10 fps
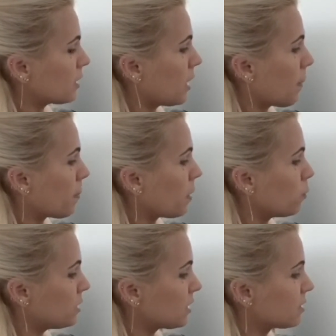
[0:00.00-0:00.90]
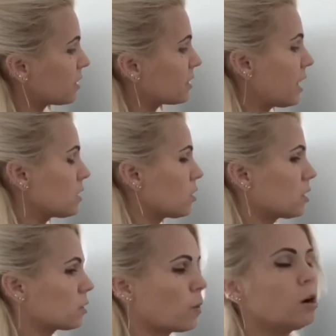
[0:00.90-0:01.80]
within this lesson
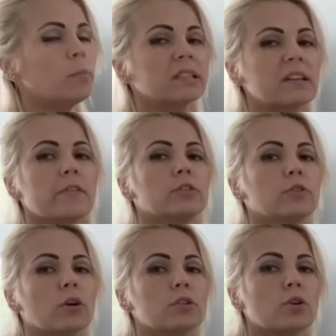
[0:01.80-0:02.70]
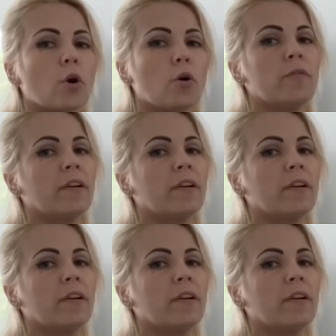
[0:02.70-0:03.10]
as well, but I will not go